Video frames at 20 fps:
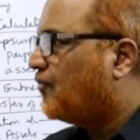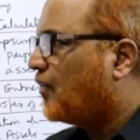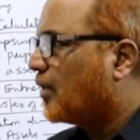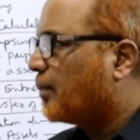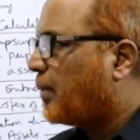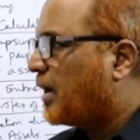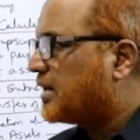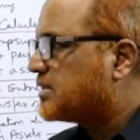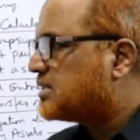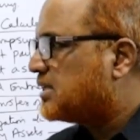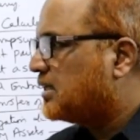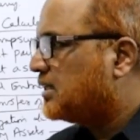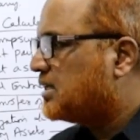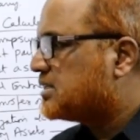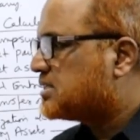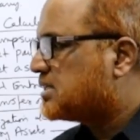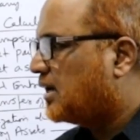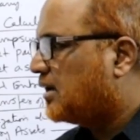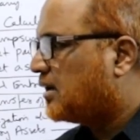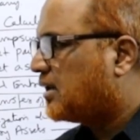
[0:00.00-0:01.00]
for passing
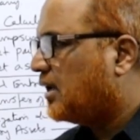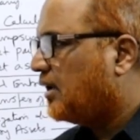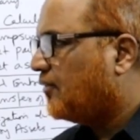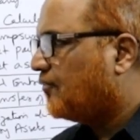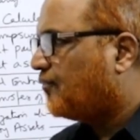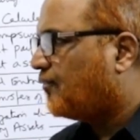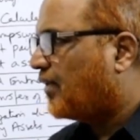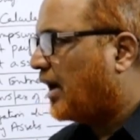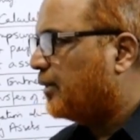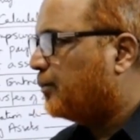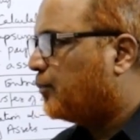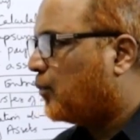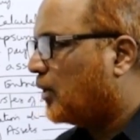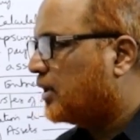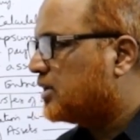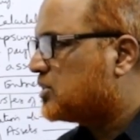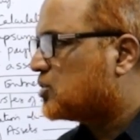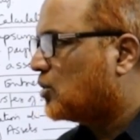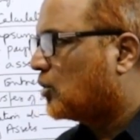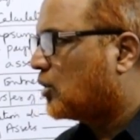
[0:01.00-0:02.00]
this entry, five
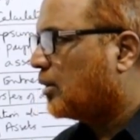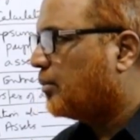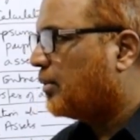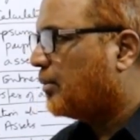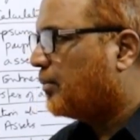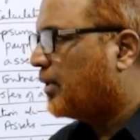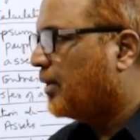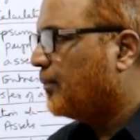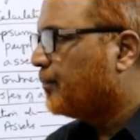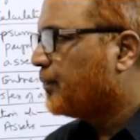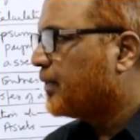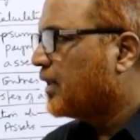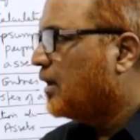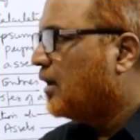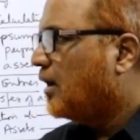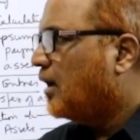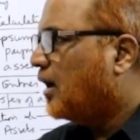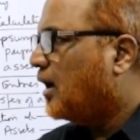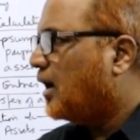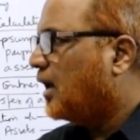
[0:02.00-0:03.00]
points you have to remember.
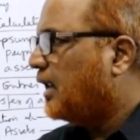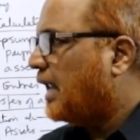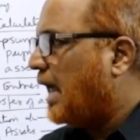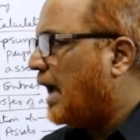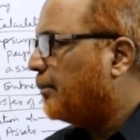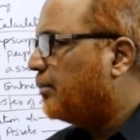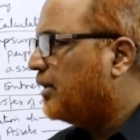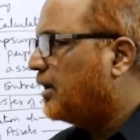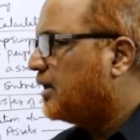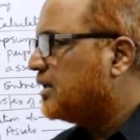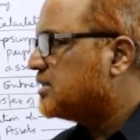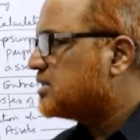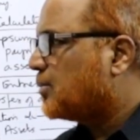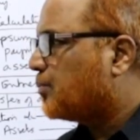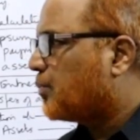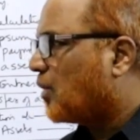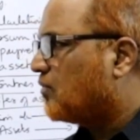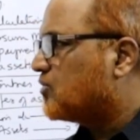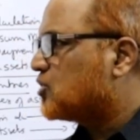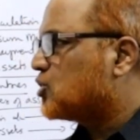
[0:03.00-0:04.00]
Uh, liabilities
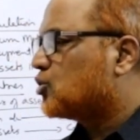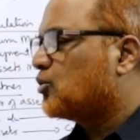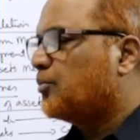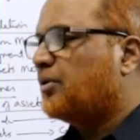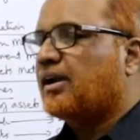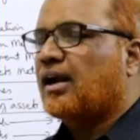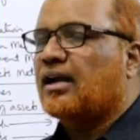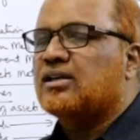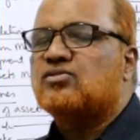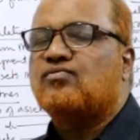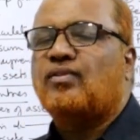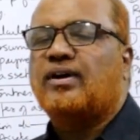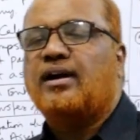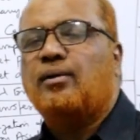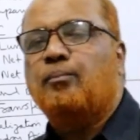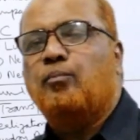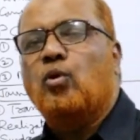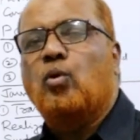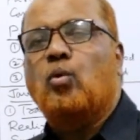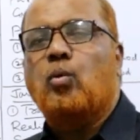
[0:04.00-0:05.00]
and provision should be transferred
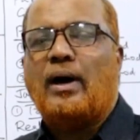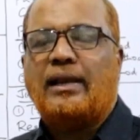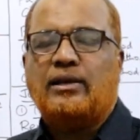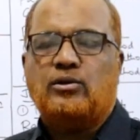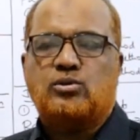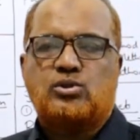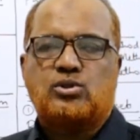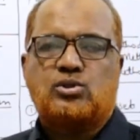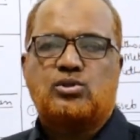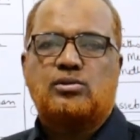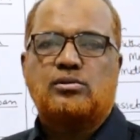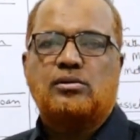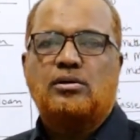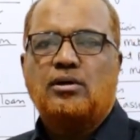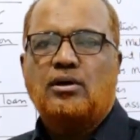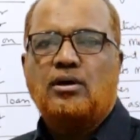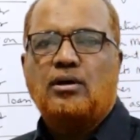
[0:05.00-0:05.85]
at book values.